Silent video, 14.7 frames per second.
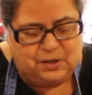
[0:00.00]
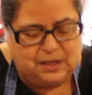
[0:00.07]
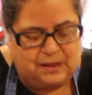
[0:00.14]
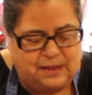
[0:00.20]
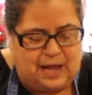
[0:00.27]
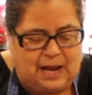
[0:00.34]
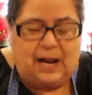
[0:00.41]
to
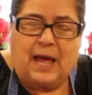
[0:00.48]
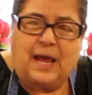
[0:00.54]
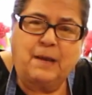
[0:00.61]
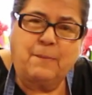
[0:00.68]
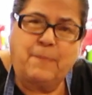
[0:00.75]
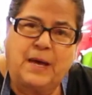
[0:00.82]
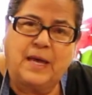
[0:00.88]
hit that
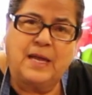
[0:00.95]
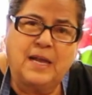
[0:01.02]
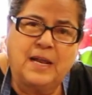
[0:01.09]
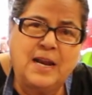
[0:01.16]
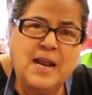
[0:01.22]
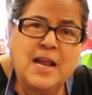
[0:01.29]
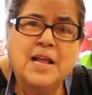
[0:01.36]
like
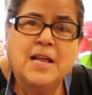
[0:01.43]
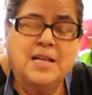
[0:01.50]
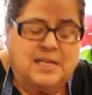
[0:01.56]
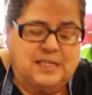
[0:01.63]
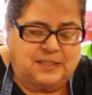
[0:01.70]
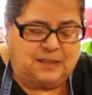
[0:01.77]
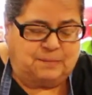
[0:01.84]
button,
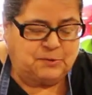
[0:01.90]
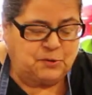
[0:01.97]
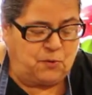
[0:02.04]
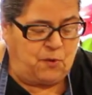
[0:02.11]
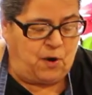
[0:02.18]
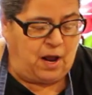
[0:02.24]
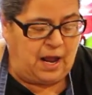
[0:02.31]

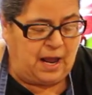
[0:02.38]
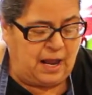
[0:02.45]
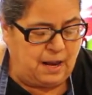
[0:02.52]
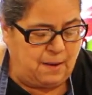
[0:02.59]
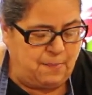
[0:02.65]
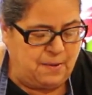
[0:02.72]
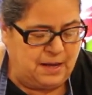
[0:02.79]

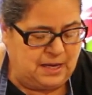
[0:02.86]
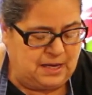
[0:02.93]
subscribe,